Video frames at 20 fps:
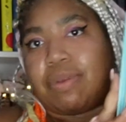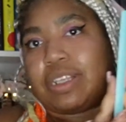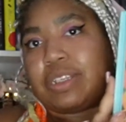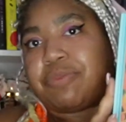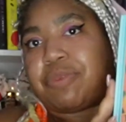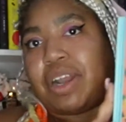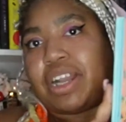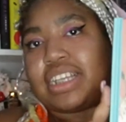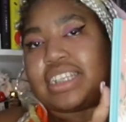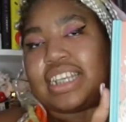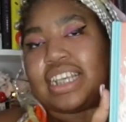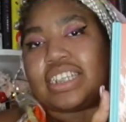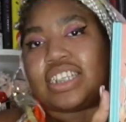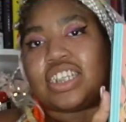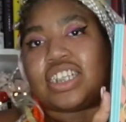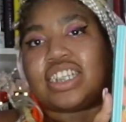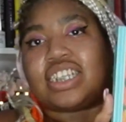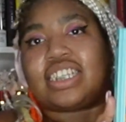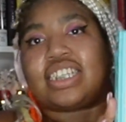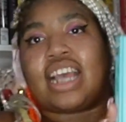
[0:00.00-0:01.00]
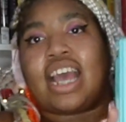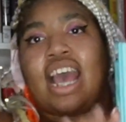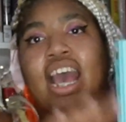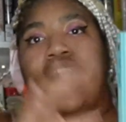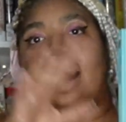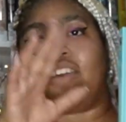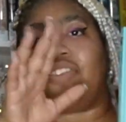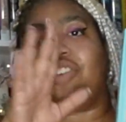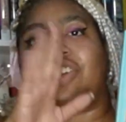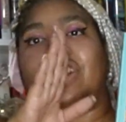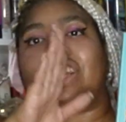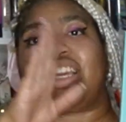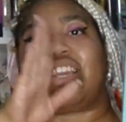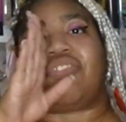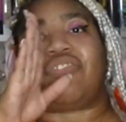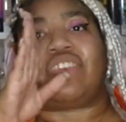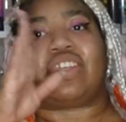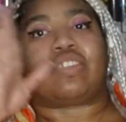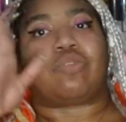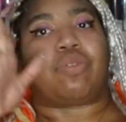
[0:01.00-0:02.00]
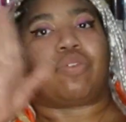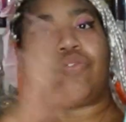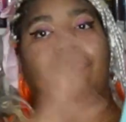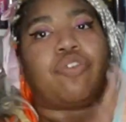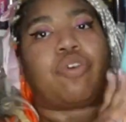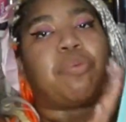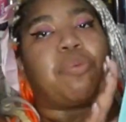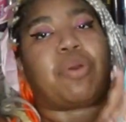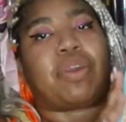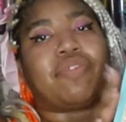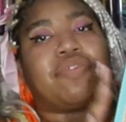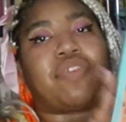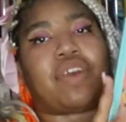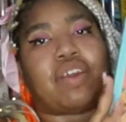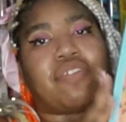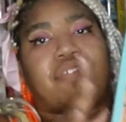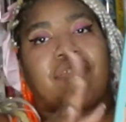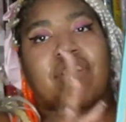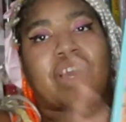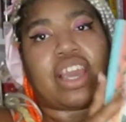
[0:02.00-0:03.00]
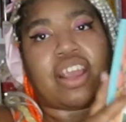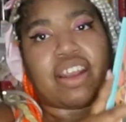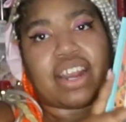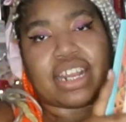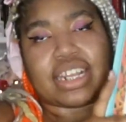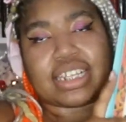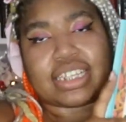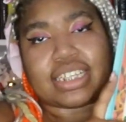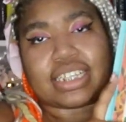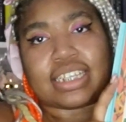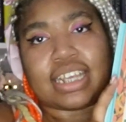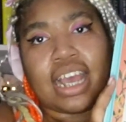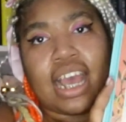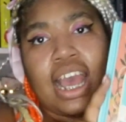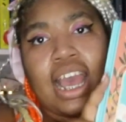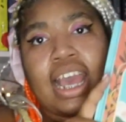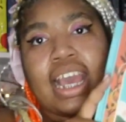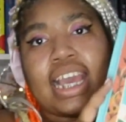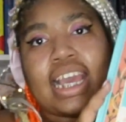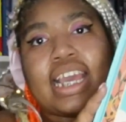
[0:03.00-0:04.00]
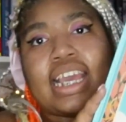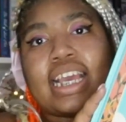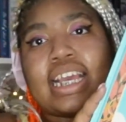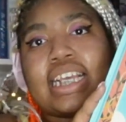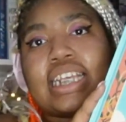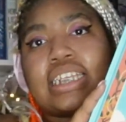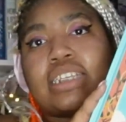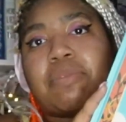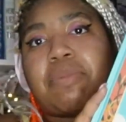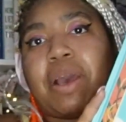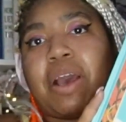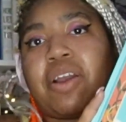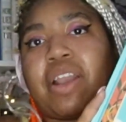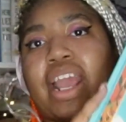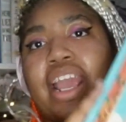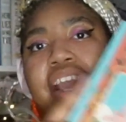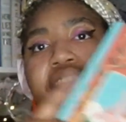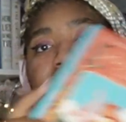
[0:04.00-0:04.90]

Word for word: its predecessors. I'm going to give this one 4.5 carats. It is about a